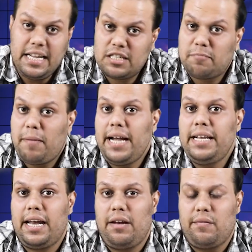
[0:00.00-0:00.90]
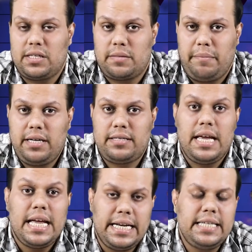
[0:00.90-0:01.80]
despite their investments,
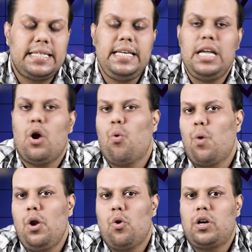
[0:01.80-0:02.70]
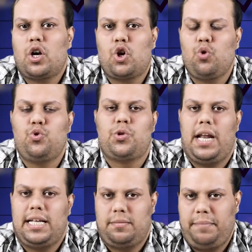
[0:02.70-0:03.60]
Disney overlooked a
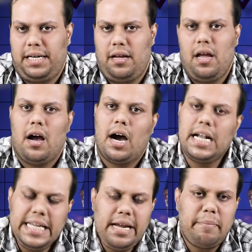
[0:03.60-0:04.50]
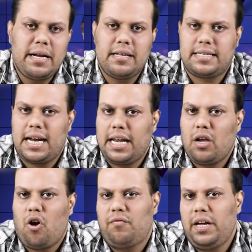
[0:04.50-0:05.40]
crucial aspect: a deep
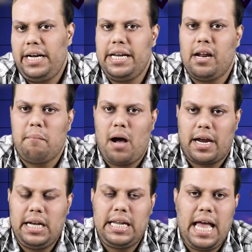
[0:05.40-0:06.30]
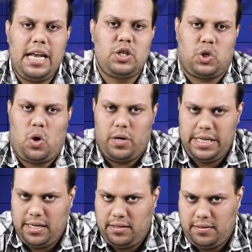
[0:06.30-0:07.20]
understanding of the Indian market and its
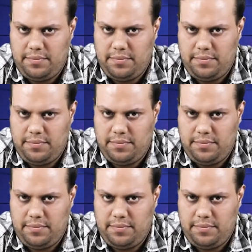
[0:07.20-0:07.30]
audience.